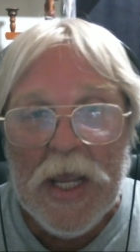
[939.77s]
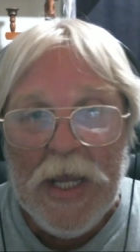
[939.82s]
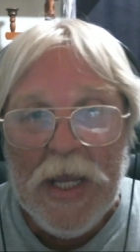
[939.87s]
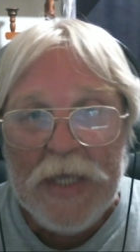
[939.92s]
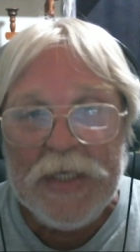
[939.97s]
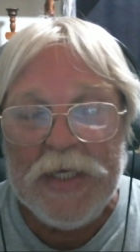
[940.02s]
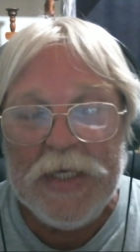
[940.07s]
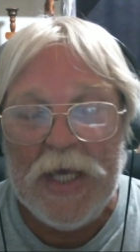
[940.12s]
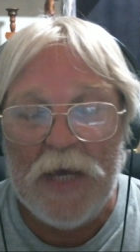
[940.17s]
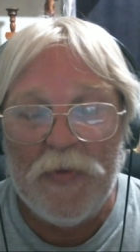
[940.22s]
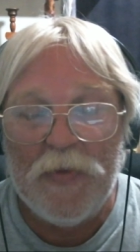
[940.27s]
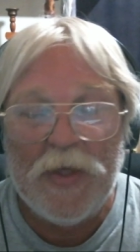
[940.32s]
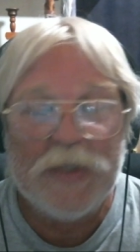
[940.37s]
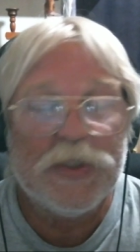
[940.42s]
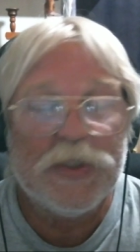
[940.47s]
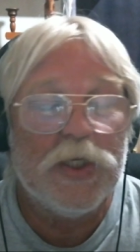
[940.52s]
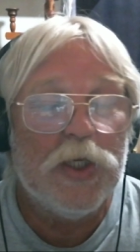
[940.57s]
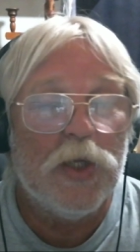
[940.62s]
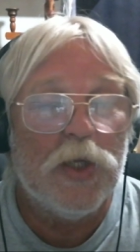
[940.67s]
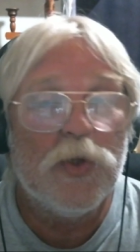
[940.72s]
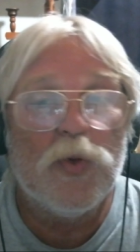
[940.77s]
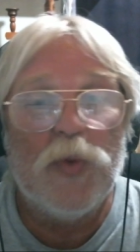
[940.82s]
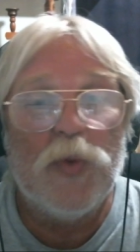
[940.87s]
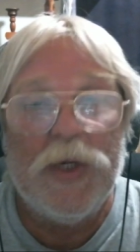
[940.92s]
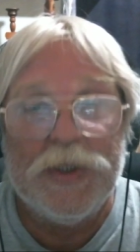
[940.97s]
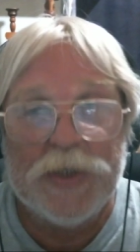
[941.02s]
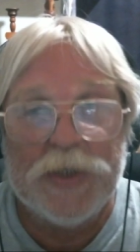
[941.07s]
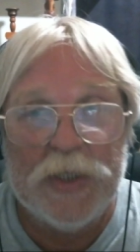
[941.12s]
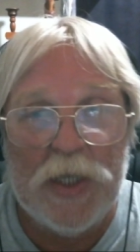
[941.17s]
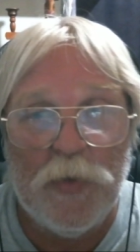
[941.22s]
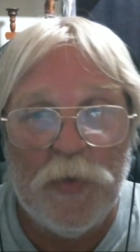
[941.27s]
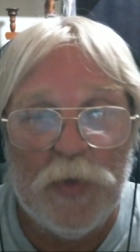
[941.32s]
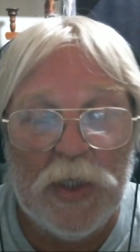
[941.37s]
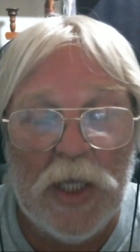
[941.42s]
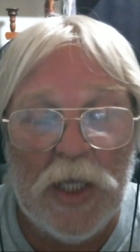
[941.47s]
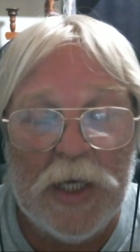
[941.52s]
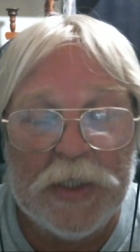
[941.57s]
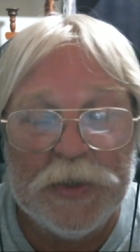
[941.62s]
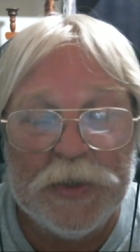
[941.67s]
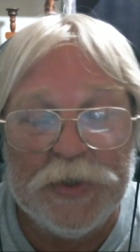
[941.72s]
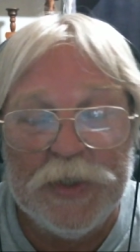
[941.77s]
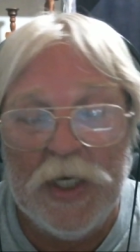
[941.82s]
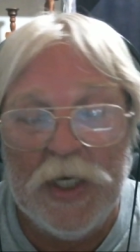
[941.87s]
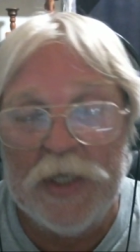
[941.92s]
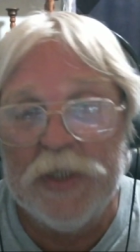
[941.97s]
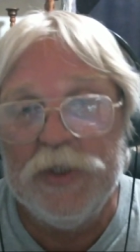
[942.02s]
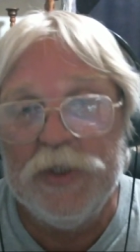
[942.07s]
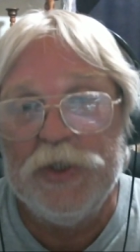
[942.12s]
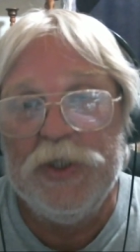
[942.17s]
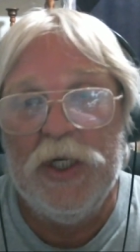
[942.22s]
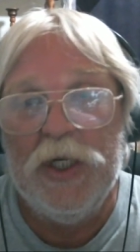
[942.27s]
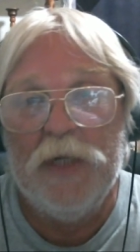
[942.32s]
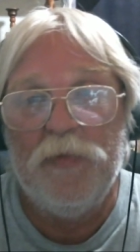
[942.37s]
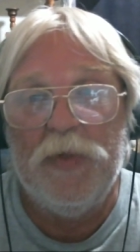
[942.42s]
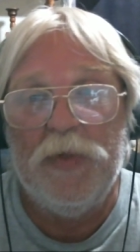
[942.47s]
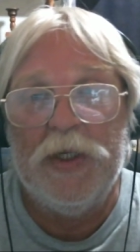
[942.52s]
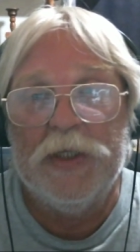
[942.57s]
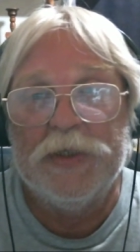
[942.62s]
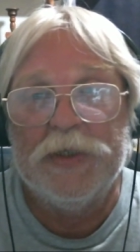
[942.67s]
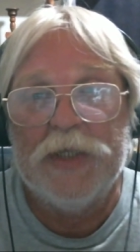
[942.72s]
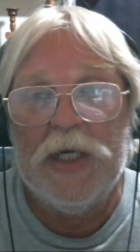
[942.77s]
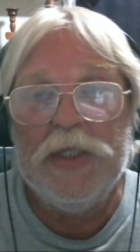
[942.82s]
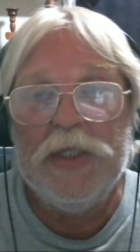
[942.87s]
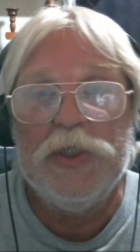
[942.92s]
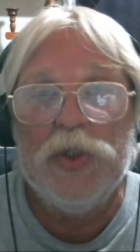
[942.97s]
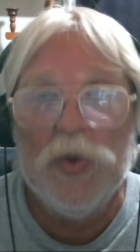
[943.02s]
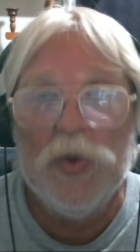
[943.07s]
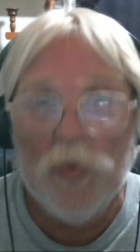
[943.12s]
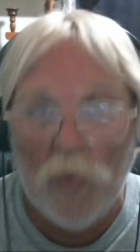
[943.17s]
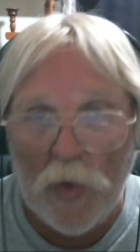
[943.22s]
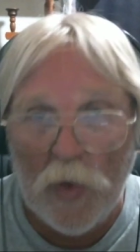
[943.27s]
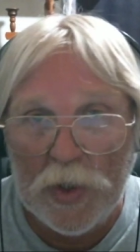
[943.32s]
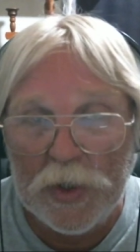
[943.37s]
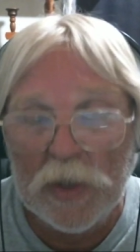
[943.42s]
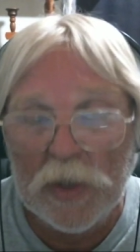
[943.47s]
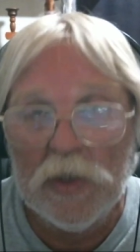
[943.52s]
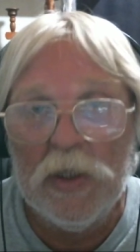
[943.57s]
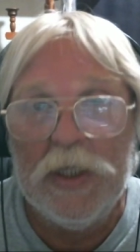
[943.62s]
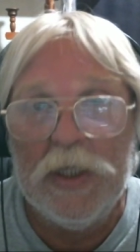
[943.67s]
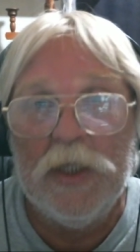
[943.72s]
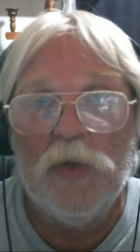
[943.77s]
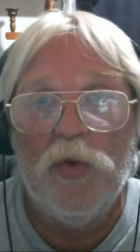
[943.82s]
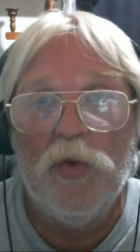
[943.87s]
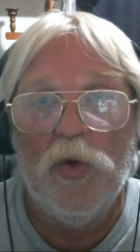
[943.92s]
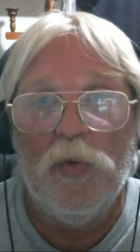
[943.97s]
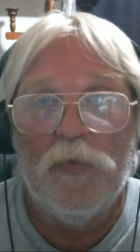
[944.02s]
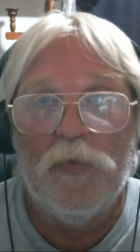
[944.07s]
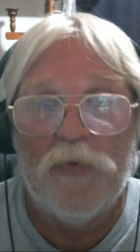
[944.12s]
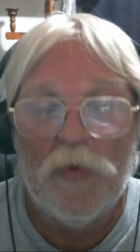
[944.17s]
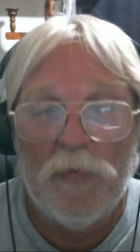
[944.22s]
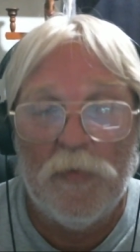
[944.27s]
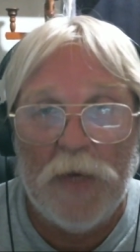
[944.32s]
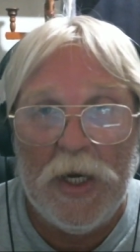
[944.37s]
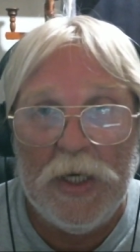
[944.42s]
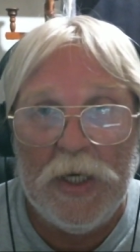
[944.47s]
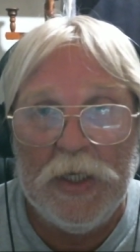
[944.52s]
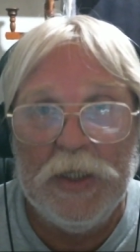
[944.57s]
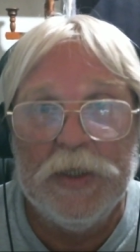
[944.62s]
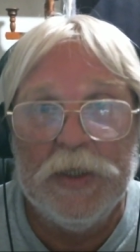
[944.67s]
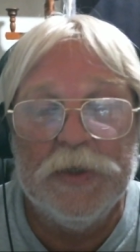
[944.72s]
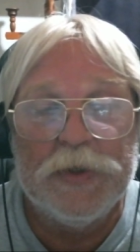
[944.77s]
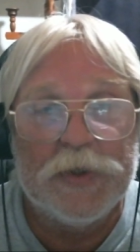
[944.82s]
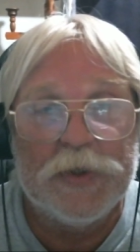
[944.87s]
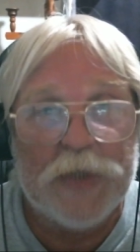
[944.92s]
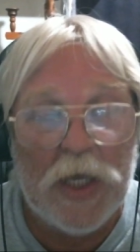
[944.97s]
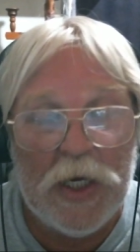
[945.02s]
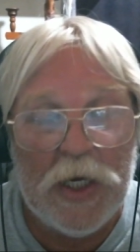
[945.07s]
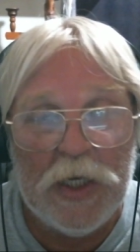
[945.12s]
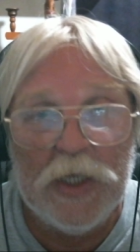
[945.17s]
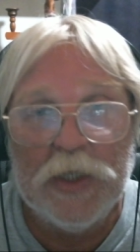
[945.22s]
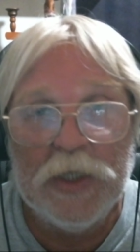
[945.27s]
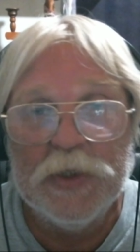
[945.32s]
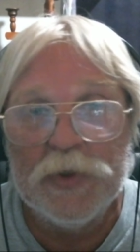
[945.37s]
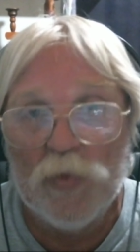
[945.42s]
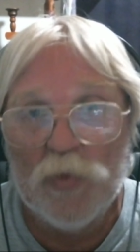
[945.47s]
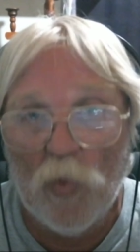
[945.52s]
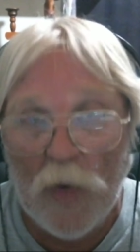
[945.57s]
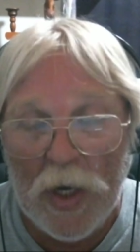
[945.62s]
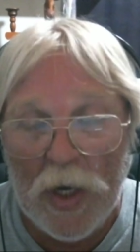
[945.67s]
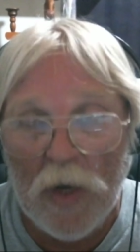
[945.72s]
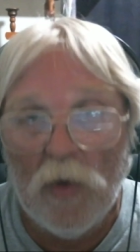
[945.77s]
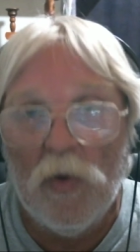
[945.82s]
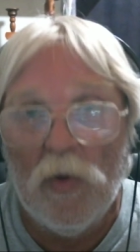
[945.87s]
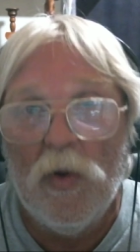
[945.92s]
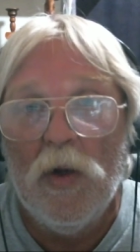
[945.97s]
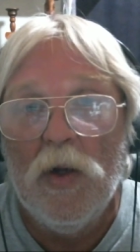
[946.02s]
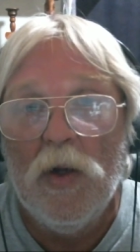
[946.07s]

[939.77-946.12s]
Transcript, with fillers: Yeah, that's another reason I would like a second shed, because I do want a clean room for painting and staining as well.